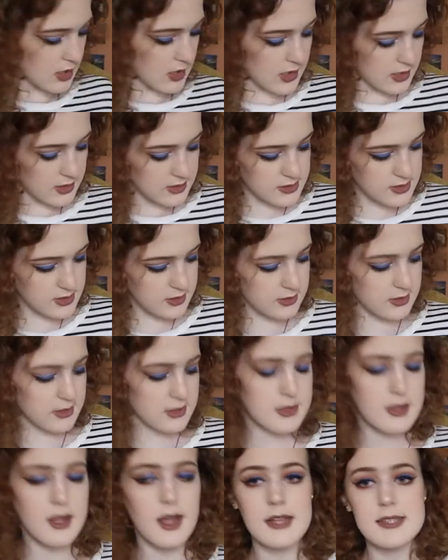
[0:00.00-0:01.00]
And the
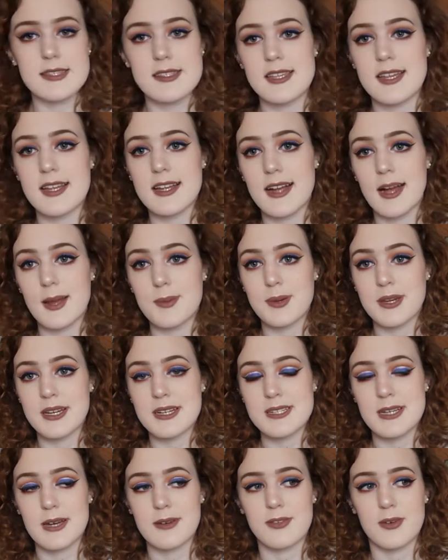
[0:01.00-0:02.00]
last thing I
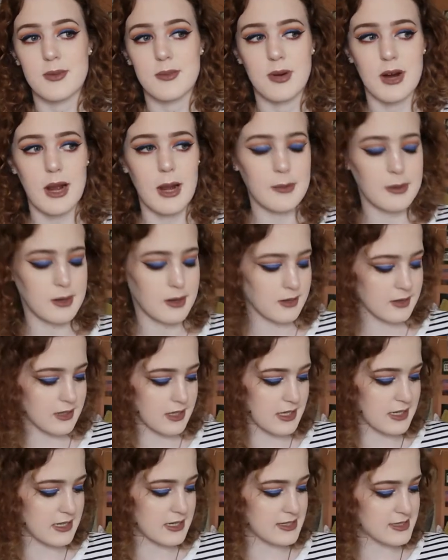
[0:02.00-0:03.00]
picked up from Primark
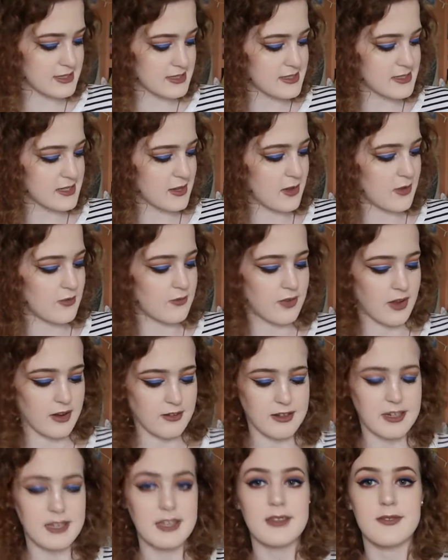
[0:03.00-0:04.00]
is
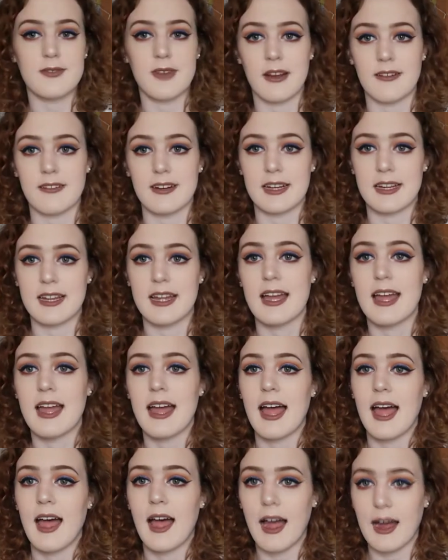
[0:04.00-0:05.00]
very, very
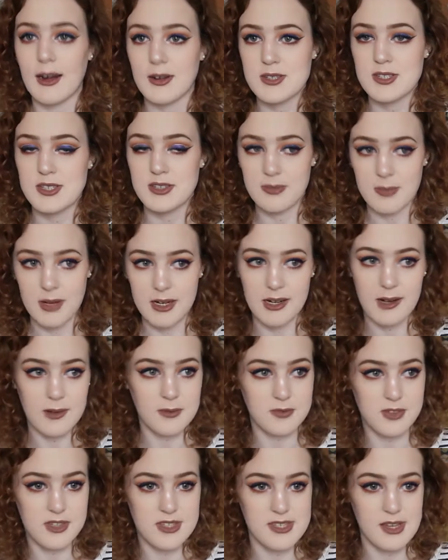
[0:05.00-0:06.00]
out of my
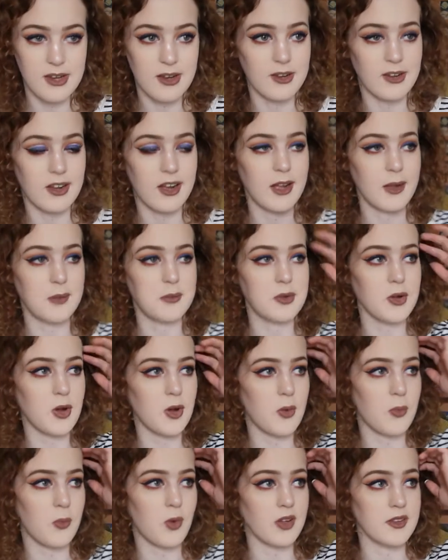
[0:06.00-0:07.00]
comfort zone. I am
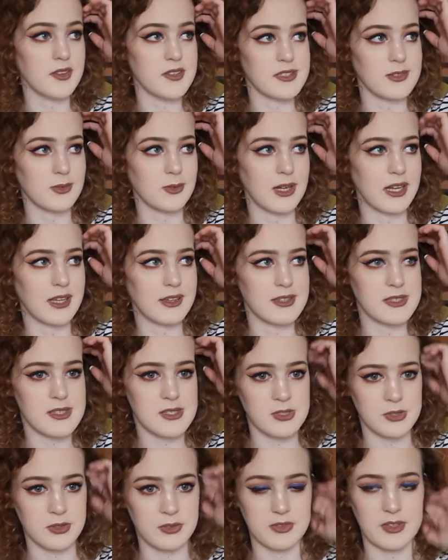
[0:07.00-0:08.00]
not one to wear this
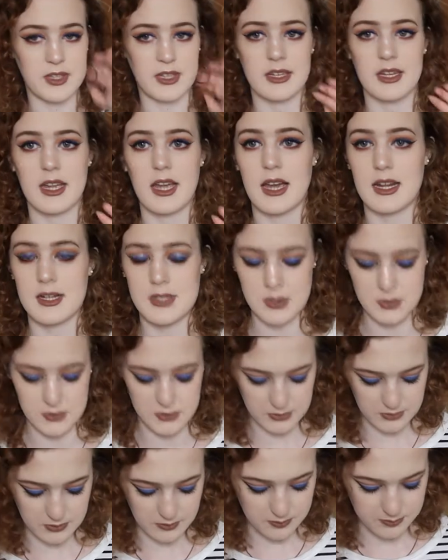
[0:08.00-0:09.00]
sort of thing at
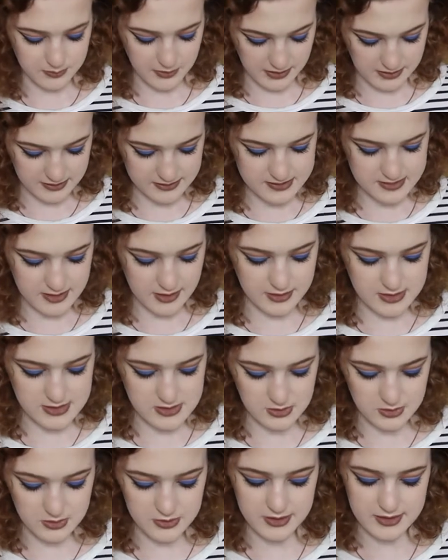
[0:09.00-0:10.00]
all, but I
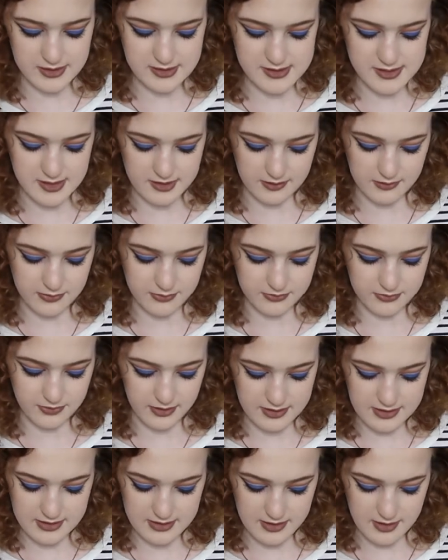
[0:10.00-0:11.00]
saw this and I
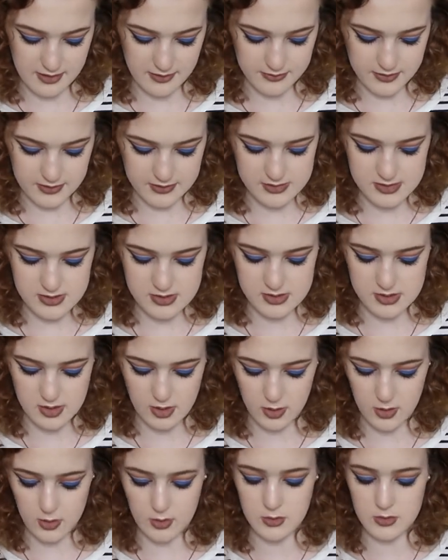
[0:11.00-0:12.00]
fell in love. It's
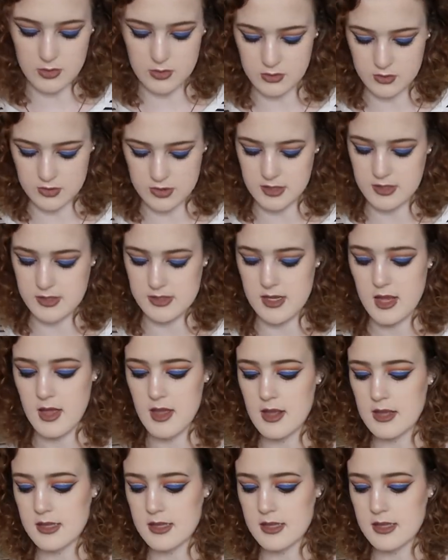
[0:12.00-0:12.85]
so gorgeous.